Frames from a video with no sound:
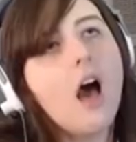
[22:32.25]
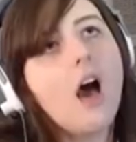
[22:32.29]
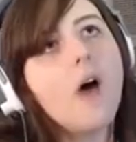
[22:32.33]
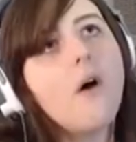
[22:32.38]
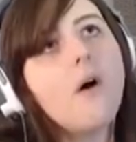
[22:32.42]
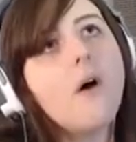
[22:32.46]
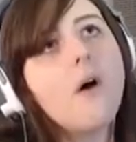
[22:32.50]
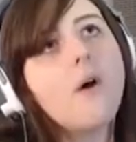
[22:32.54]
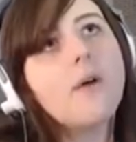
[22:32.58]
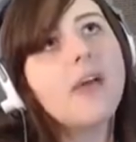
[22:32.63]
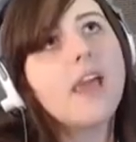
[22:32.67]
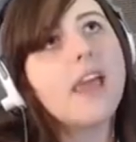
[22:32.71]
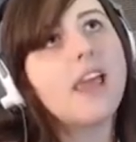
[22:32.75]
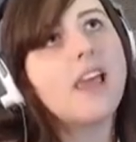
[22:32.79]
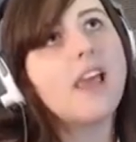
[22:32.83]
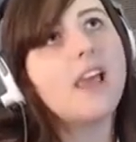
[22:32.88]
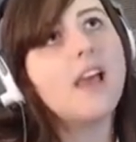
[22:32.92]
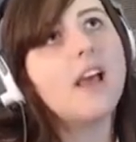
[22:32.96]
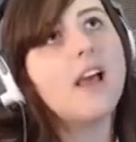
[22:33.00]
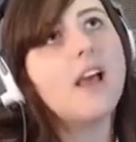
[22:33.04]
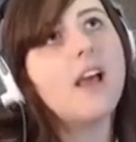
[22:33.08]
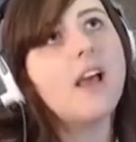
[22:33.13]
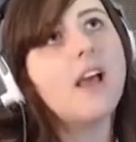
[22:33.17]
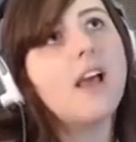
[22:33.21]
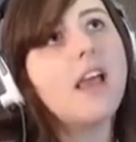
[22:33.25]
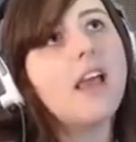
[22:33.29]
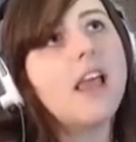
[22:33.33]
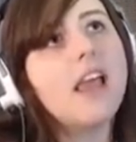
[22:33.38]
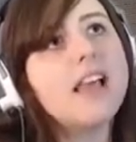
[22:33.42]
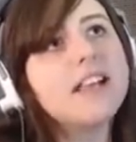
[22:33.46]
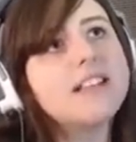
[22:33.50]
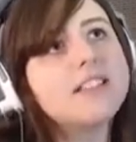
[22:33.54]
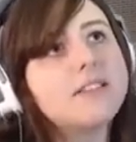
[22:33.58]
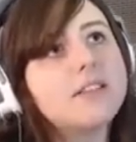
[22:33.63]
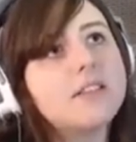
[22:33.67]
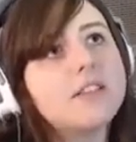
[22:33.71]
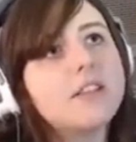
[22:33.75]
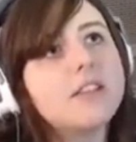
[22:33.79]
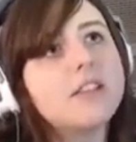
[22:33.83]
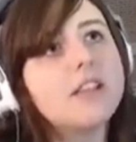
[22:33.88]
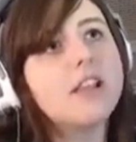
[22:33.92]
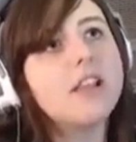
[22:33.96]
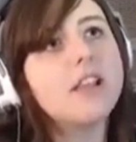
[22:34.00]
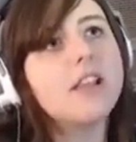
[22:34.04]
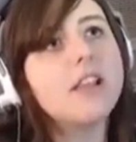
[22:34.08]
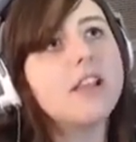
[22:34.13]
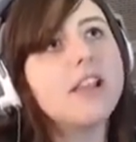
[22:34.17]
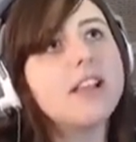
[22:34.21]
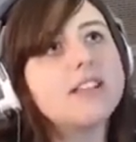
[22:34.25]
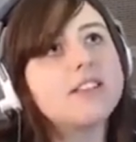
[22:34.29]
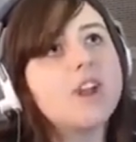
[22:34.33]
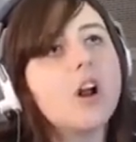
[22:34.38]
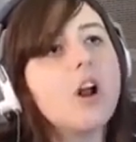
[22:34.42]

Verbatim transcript: Okay, he's... He's